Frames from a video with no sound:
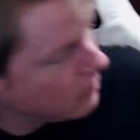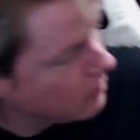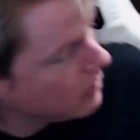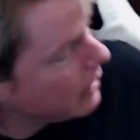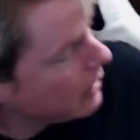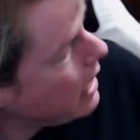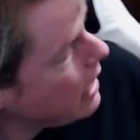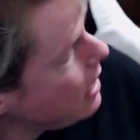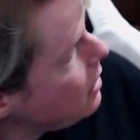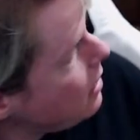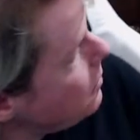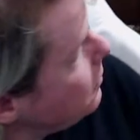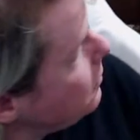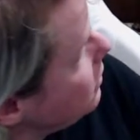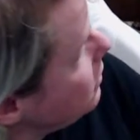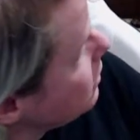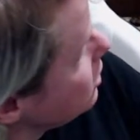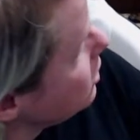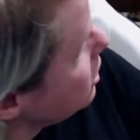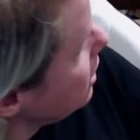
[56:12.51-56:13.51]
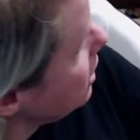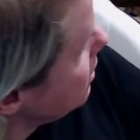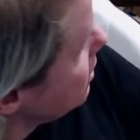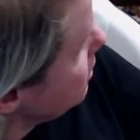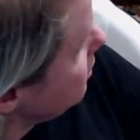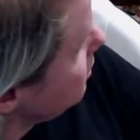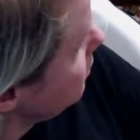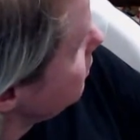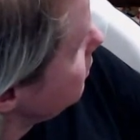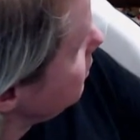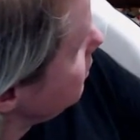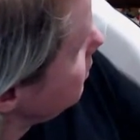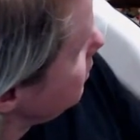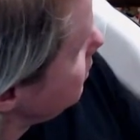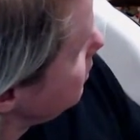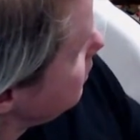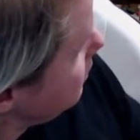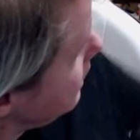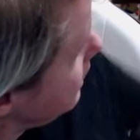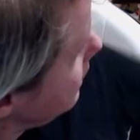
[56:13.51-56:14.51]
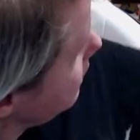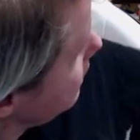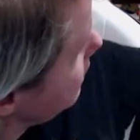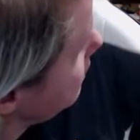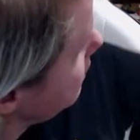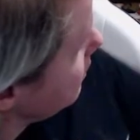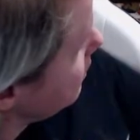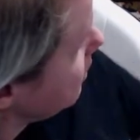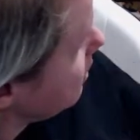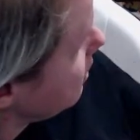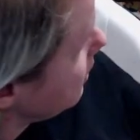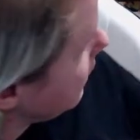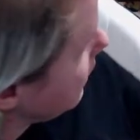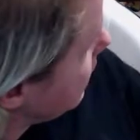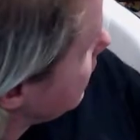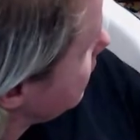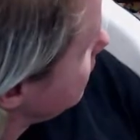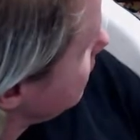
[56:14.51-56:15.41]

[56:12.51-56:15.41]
games and shelves, things, all that.